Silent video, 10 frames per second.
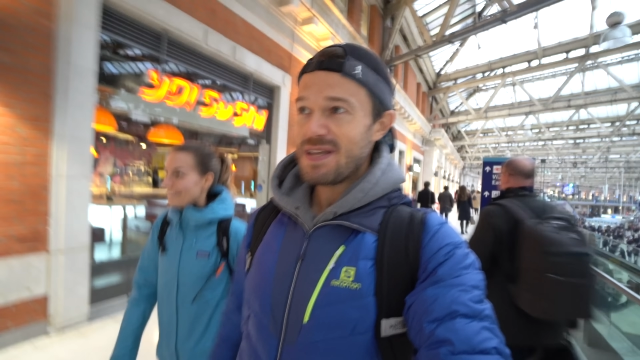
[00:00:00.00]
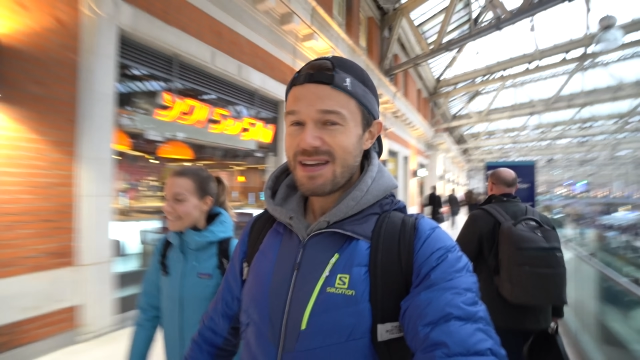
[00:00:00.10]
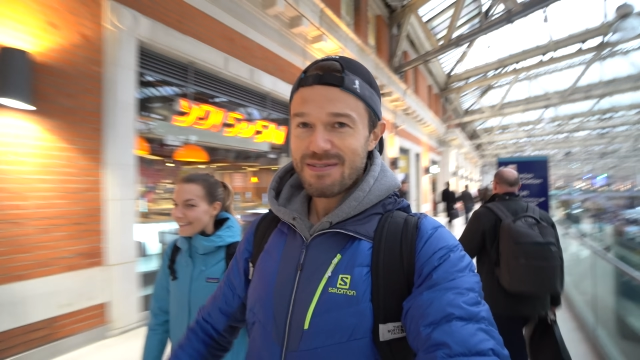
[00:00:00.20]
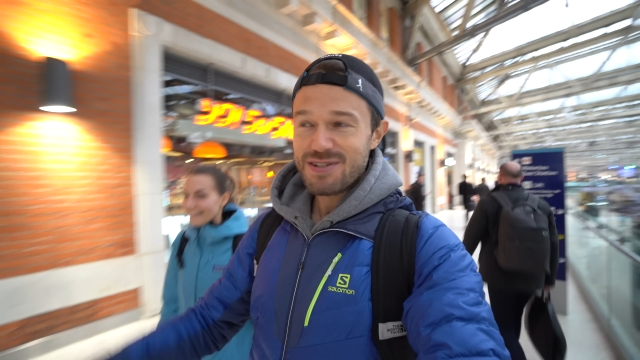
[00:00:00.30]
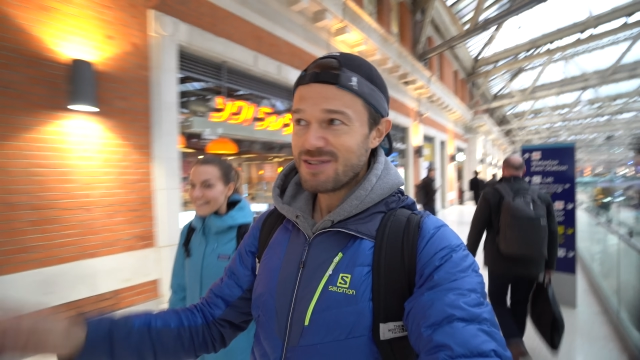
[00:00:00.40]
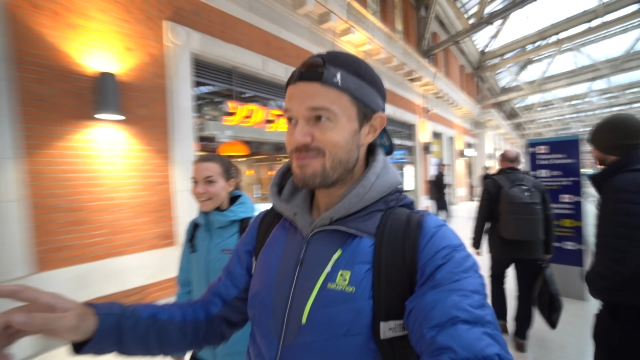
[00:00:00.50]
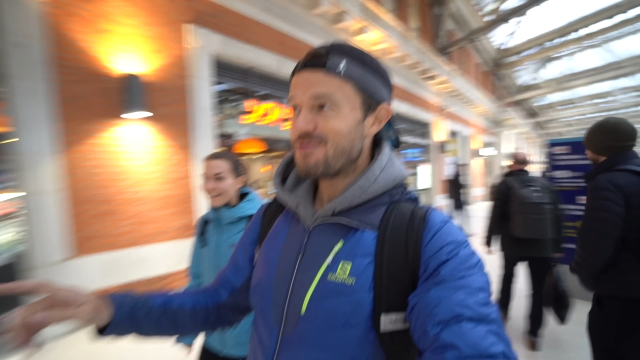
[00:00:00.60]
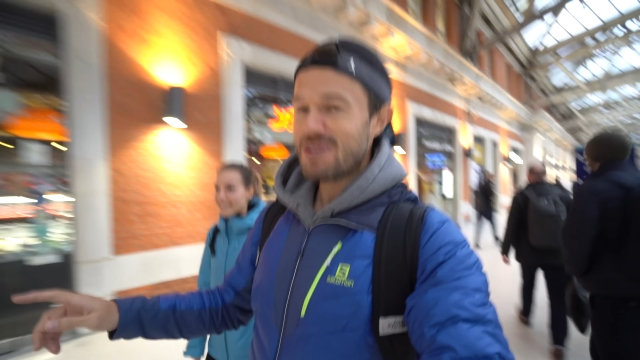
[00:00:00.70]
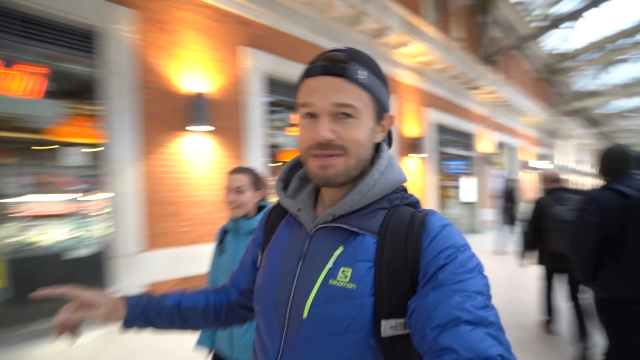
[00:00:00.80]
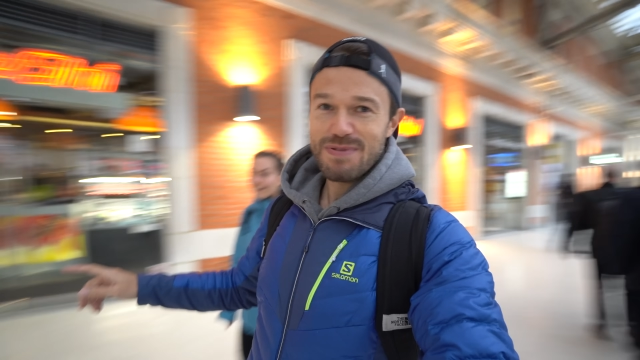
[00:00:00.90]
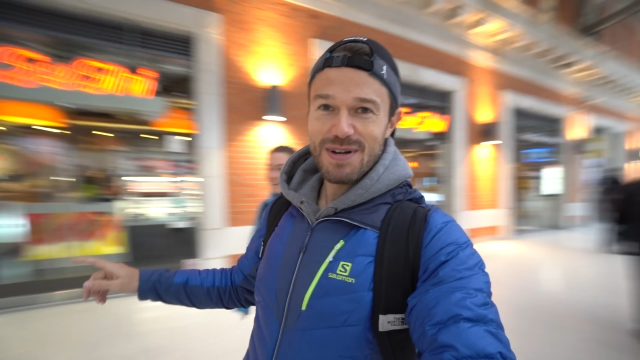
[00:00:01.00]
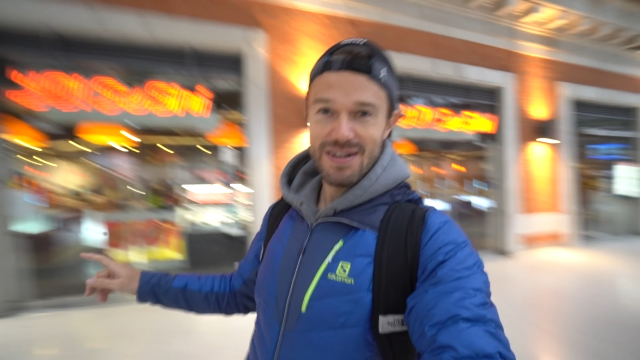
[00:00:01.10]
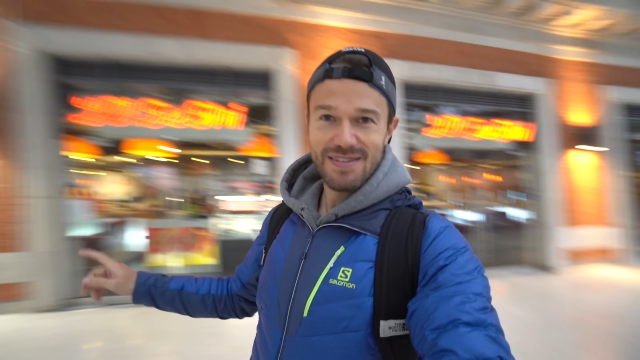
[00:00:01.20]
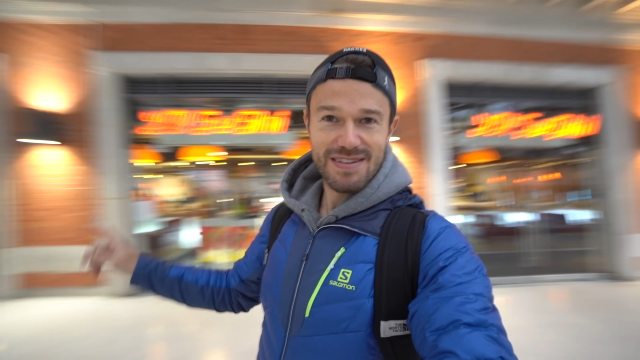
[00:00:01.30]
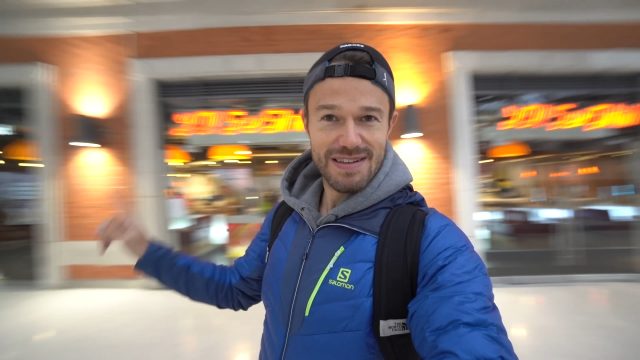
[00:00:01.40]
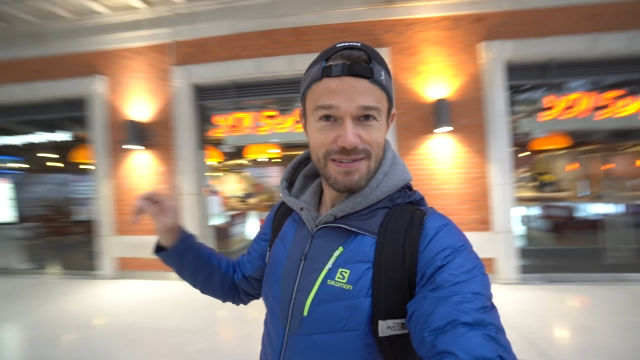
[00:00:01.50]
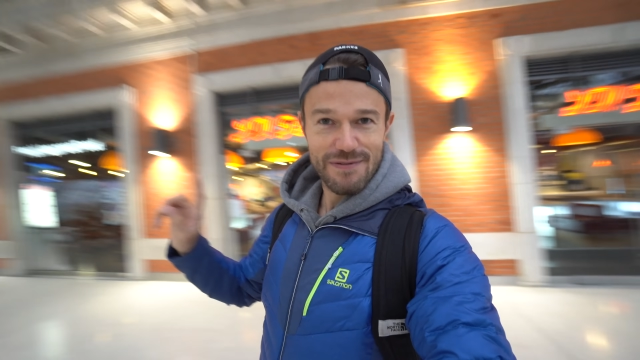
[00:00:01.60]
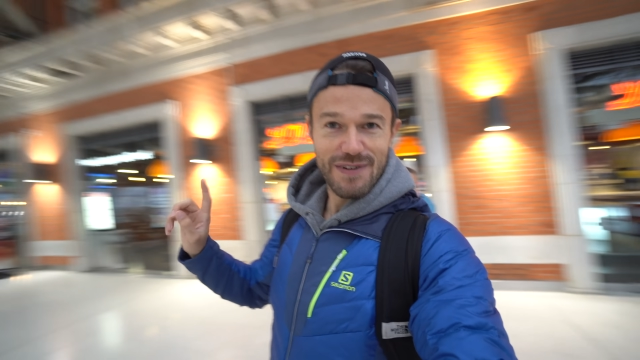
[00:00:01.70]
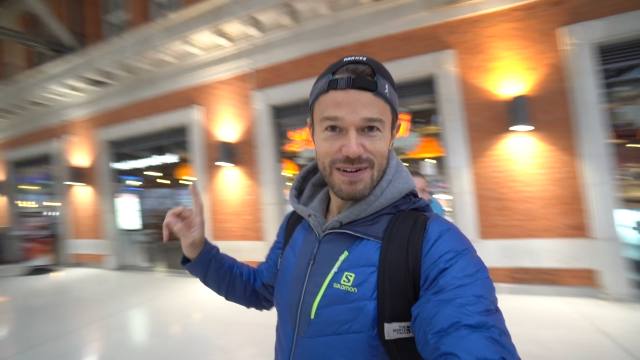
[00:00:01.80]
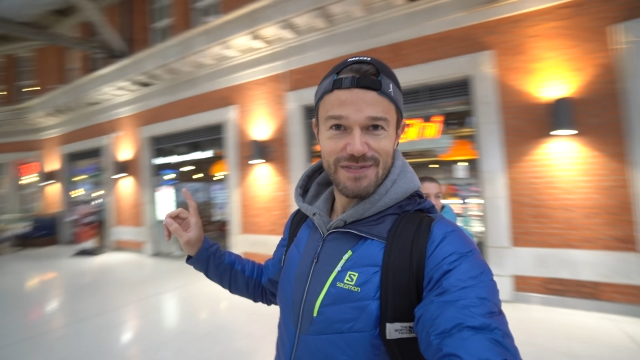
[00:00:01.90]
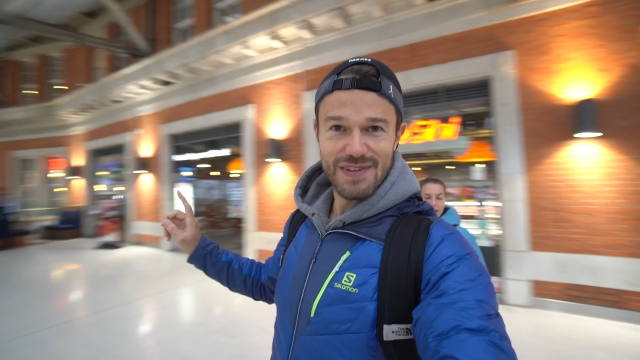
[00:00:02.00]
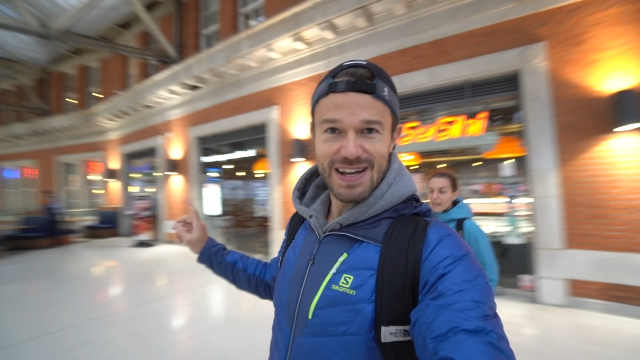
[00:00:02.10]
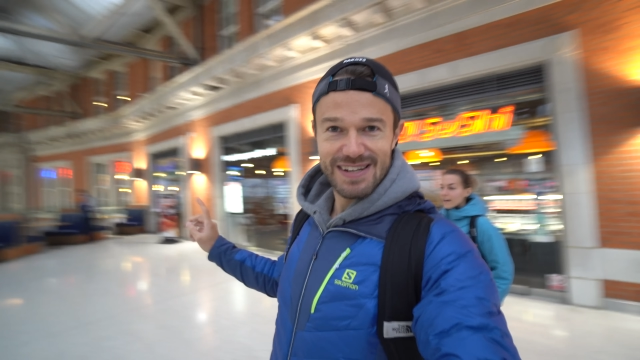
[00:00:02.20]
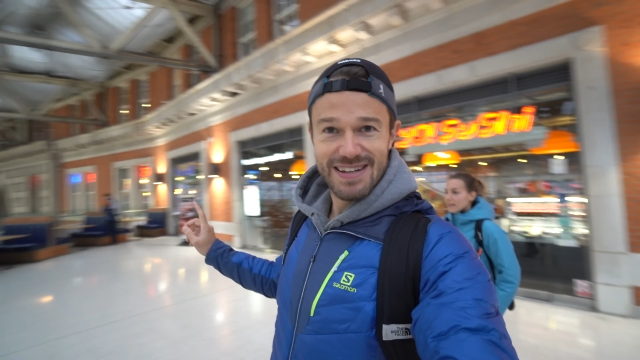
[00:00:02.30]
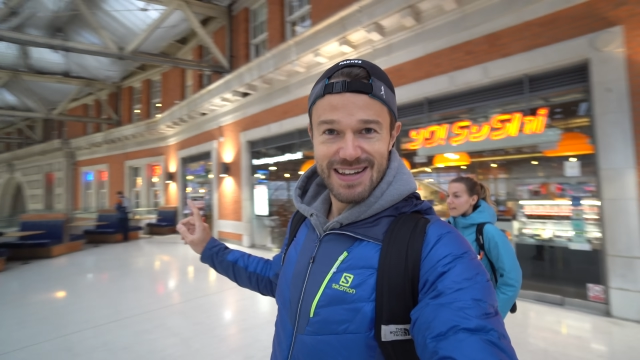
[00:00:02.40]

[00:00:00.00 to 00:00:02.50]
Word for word: yeah, just walking past, little fun fact.